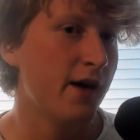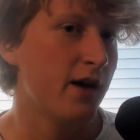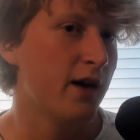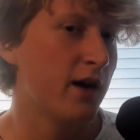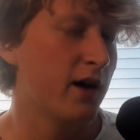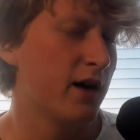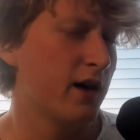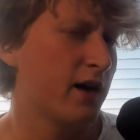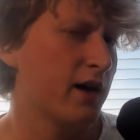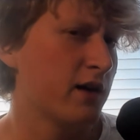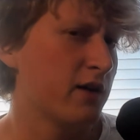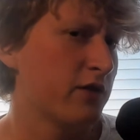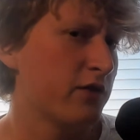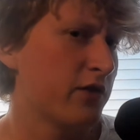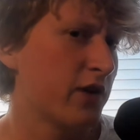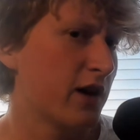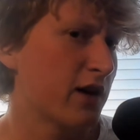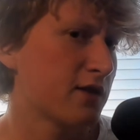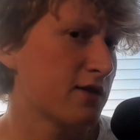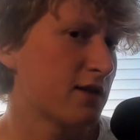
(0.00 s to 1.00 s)
And
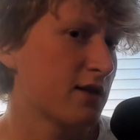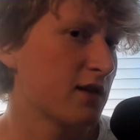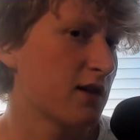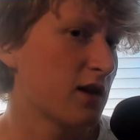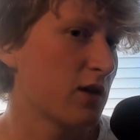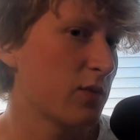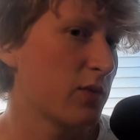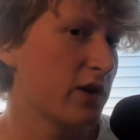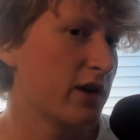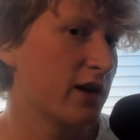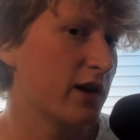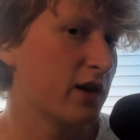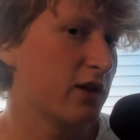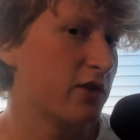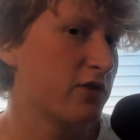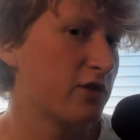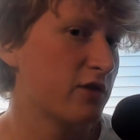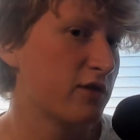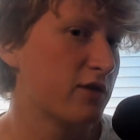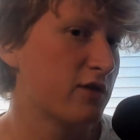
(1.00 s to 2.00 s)
fasting can be
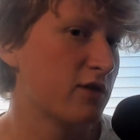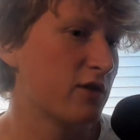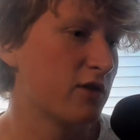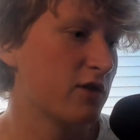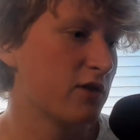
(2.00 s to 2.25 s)
dangerous, though.